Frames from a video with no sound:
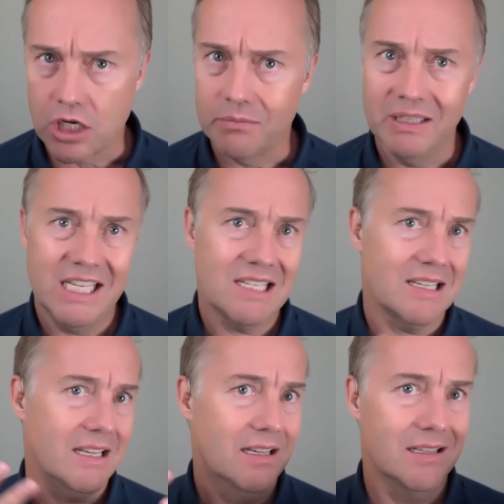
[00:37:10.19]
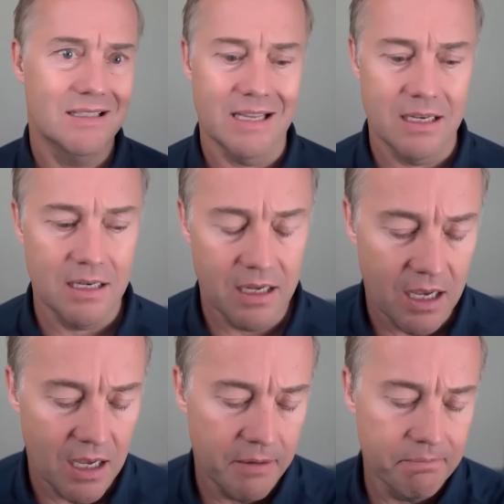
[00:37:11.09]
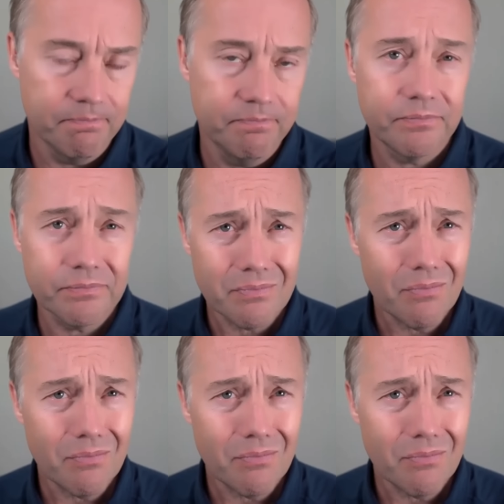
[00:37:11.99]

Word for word: term leases and um,